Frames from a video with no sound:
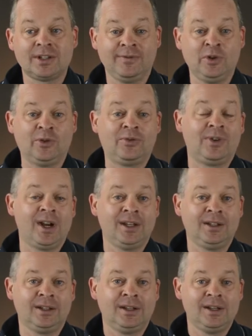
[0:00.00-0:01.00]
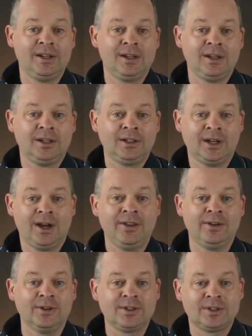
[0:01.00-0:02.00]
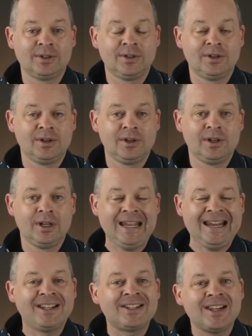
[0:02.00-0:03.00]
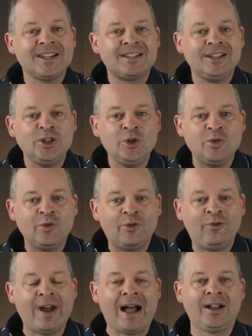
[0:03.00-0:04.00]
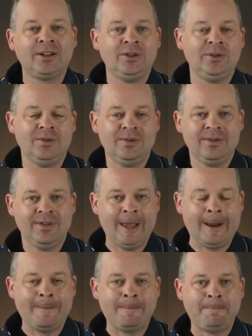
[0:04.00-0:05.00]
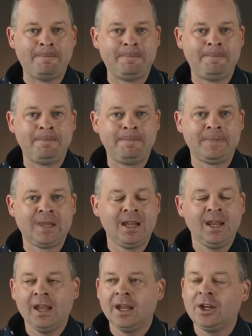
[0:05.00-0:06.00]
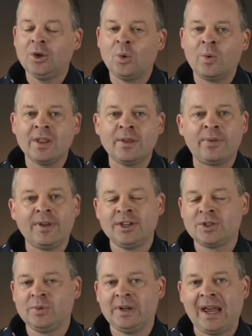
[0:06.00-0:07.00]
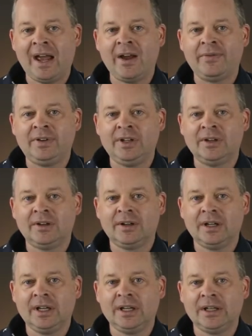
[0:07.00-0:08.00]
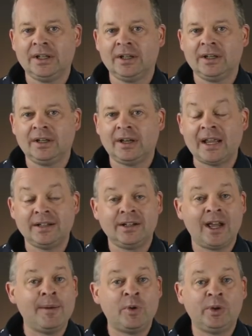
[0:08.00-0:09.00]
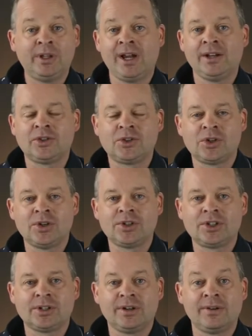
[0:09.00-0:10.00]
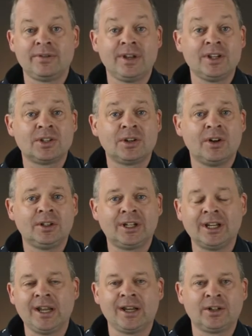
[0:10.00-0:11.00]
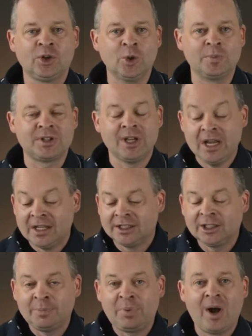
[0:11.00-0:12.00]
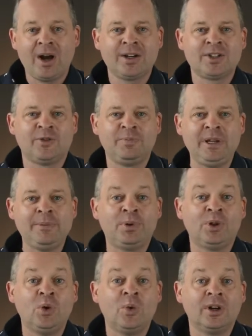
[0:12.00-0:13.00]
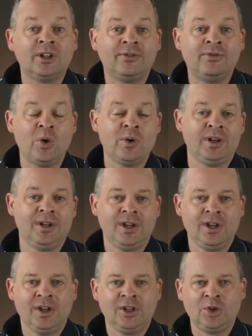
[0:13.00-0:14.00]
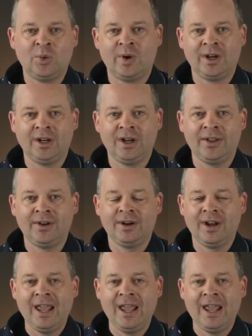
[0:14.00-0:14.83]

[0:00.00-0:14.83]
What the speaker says: of your friend to others. It says that you value them. You know, one of the things that we have here at Nanaimo Alliance Church are things called connect groups, little pockets of people who are devoted to one another.